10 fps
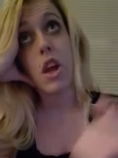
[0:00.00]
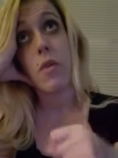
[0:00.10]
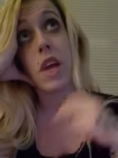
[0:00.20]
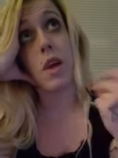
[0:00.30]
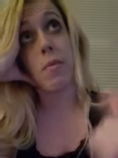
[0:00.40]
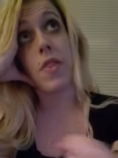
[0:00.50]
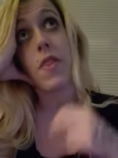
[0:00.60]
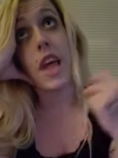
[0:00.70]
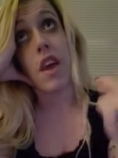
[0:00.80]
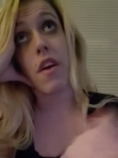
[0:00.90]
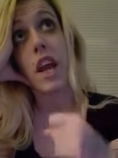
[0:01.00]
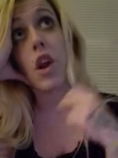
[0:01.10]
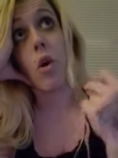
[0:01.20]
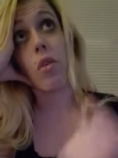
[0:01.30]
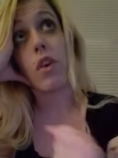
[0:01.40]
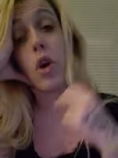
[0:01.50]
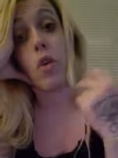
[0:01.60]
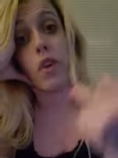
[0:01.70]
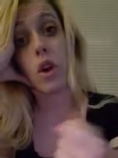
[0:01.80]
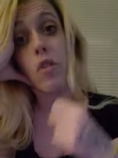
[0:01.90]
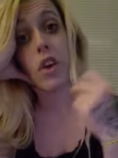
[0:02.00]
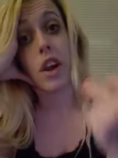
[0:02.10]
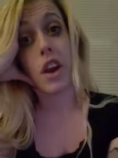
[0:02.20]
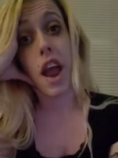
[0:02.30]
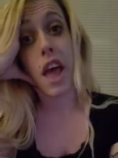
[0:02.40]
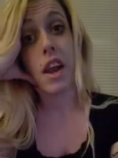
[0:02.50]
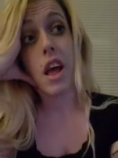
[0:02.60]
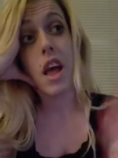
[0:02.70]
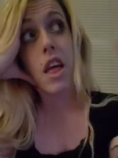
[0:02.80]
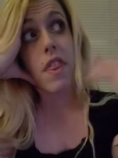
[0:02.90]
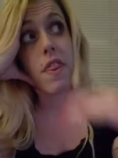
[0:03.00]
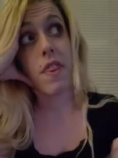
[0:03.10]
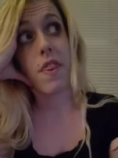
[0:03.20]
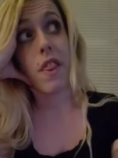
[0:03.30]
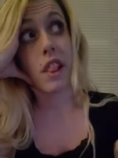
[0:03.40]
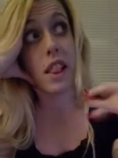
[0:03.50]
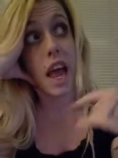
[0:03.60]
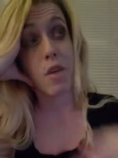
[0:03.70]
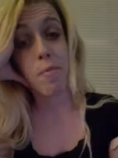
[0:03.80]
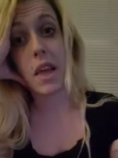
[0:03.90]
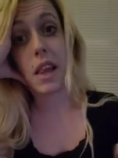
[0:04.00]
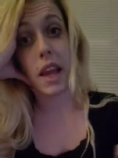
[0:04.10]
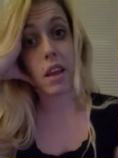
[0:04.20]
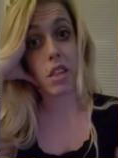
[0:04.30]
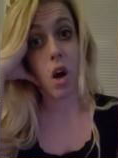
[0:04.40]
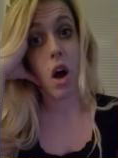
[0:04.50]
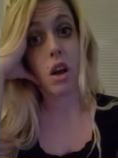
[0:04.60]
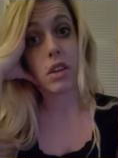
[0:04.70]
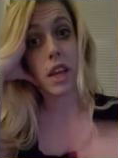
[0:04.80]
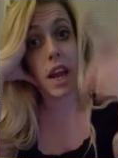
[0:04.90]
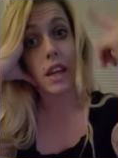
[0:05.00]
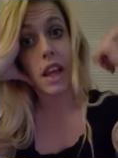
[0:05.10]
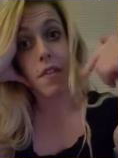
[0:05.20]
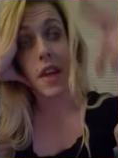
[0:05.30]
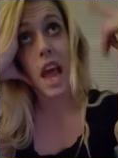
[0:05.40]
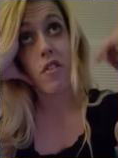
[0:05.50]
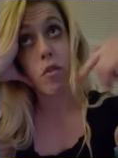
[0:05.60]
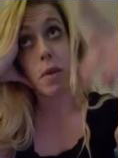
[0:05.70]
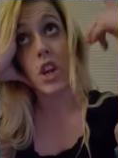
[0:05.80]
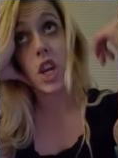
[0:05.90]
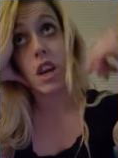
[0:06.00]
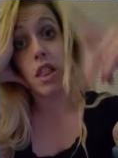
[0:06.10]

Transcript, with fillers: You keep hearing it over and over and over in your head let it be like a song and let the affirmation